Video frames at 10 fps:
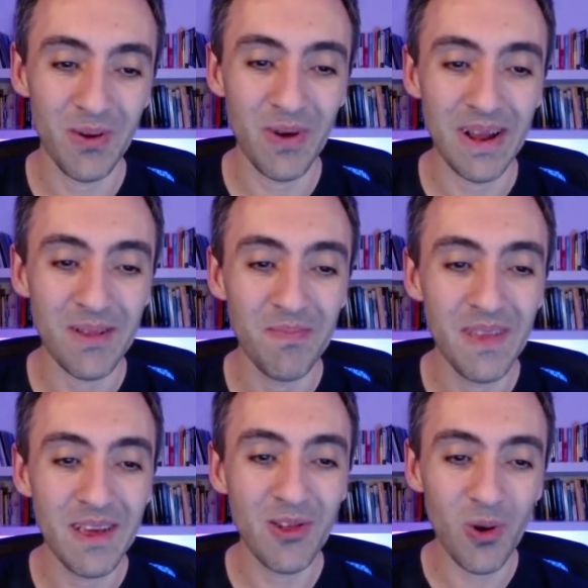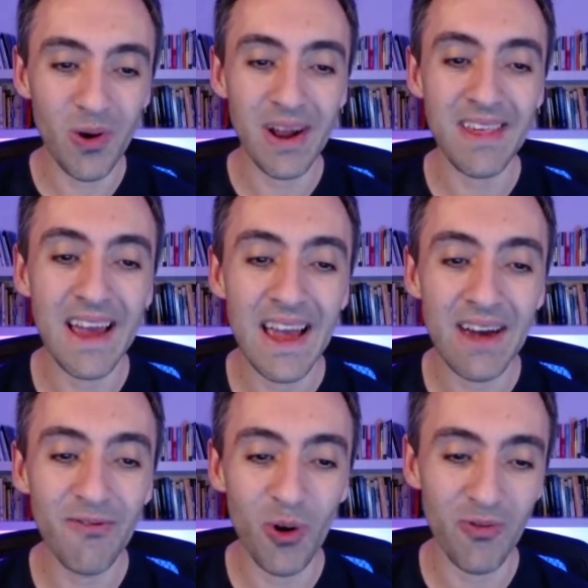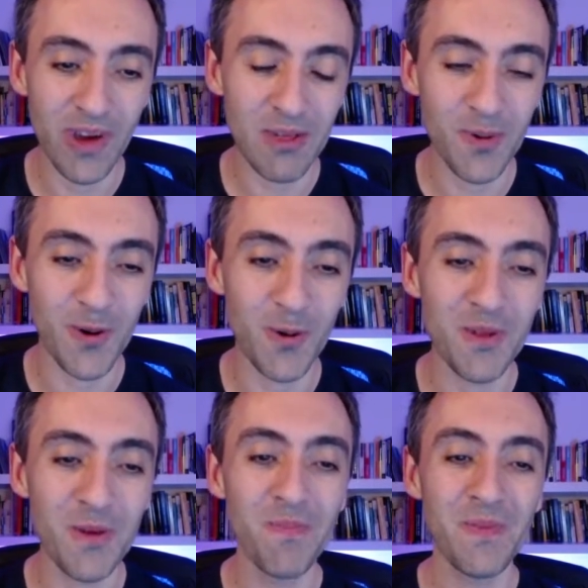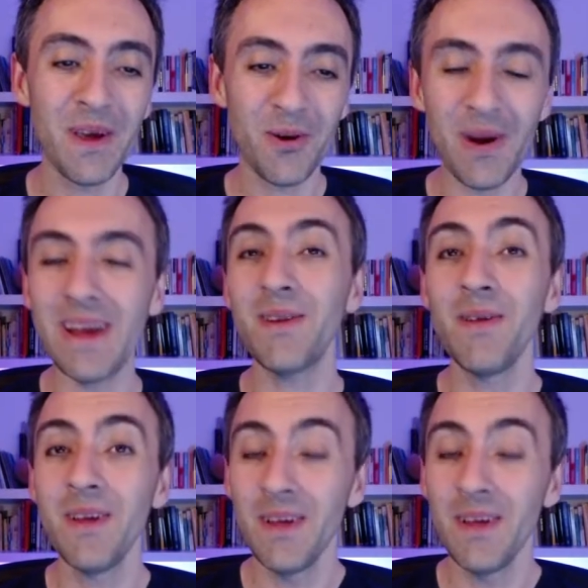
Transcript: Right. So Lorna is saying, I have 4 Facebook groups. Great.